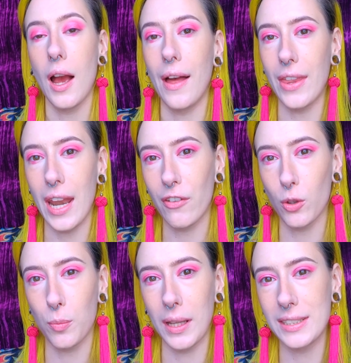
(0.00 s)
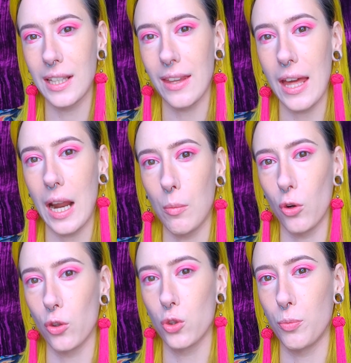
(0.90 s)
And then after placing that, I'm
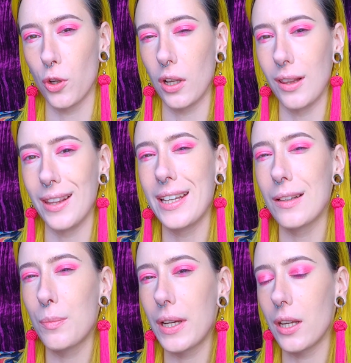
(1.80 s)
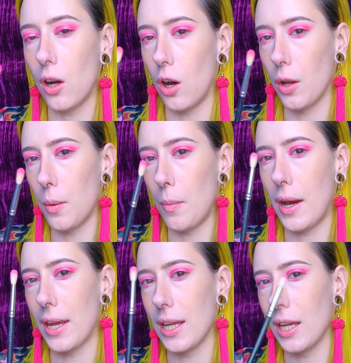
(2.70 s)
going to put a little bit on
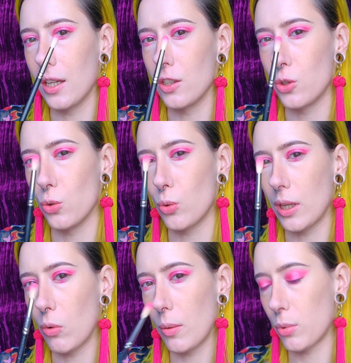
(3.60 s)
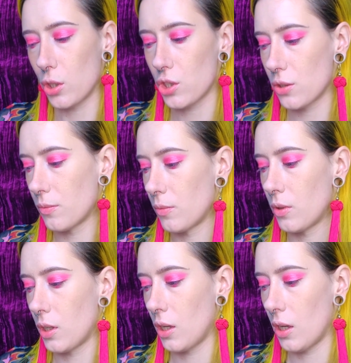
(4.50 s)
my 221 brush
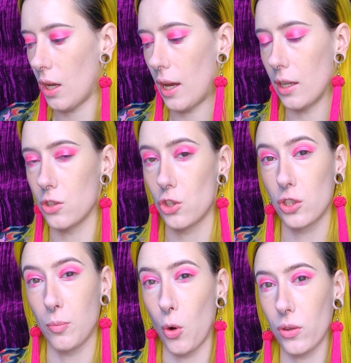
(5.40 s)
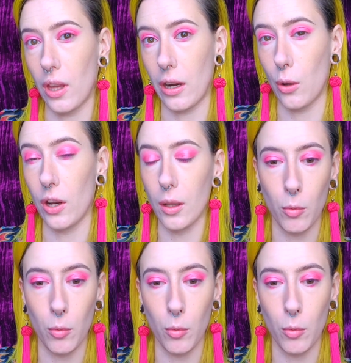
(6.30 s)
and smoke that out.